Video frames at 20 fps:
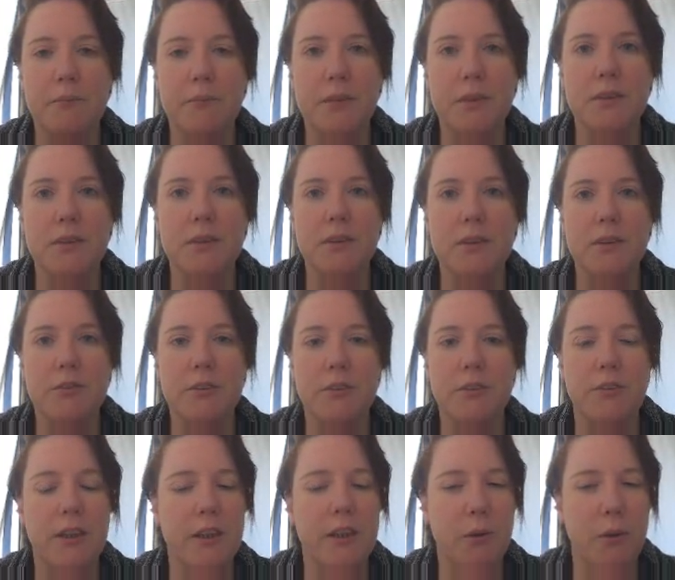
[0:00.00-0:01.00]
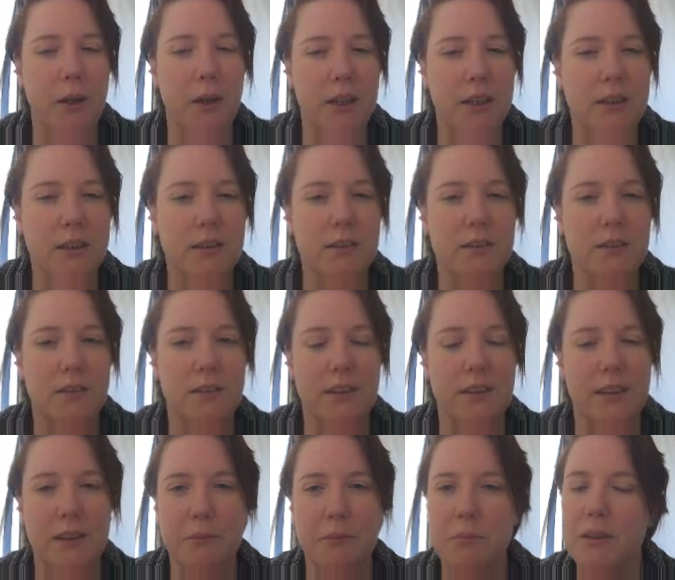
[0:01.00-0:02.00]
just if you've any questions or
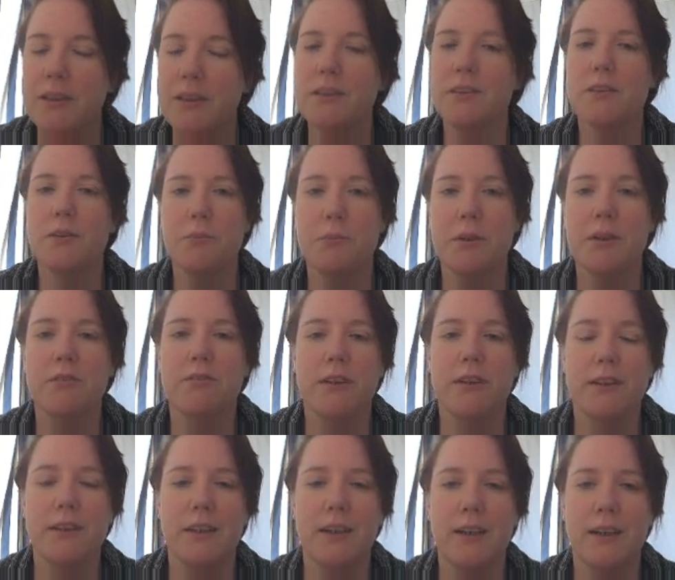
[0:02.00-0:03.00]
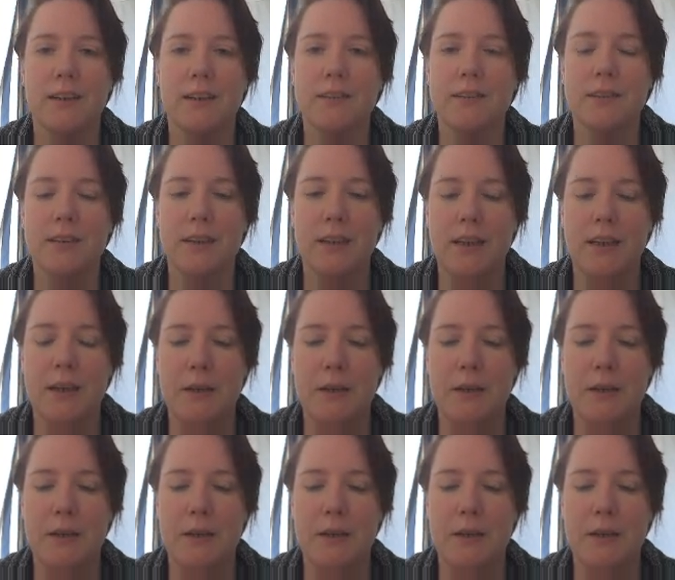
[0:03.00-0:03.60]
anything, please don't be afraid to ask.